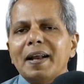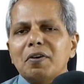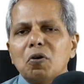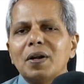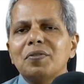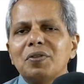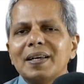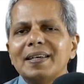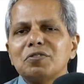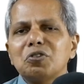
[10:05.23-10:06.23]
Only thing
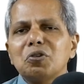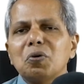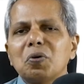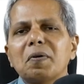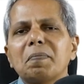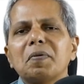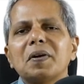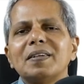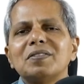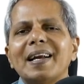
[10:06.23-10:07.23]
is,
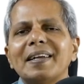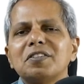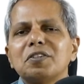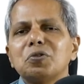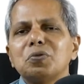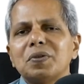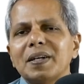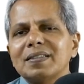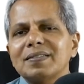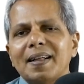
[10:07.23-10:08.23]
he's addicted to
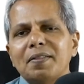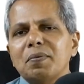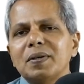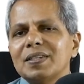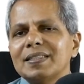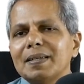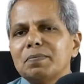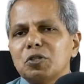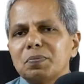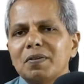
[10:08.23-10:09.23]
drinks. Otherwise, he seems
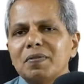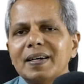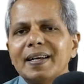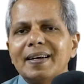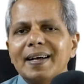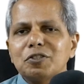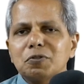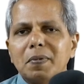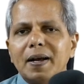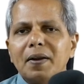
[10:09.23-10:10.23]
to be a very nice
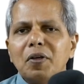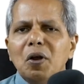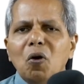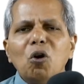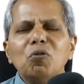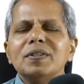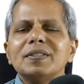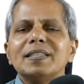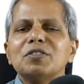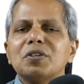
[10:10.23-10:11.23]
man. Always
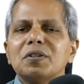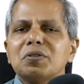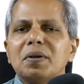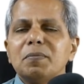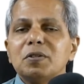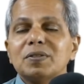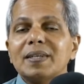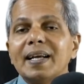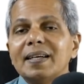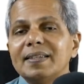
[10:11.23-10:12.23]
he's
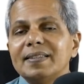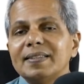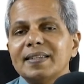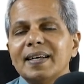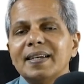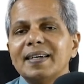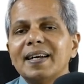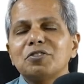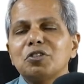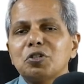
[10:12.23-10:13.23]
silent and he
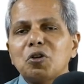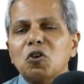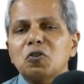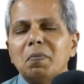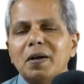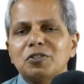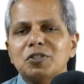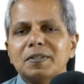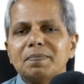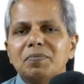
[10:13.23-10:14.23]
doesn't talk much.
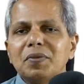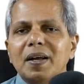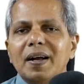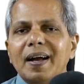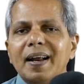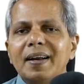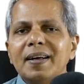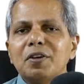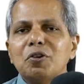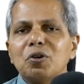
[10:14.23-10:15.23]
And,
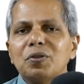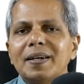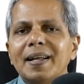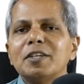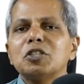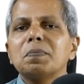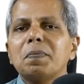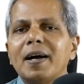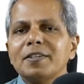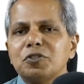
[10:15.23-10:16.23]
the days
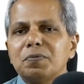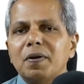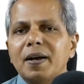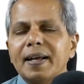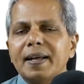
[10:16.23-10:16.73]
passed by.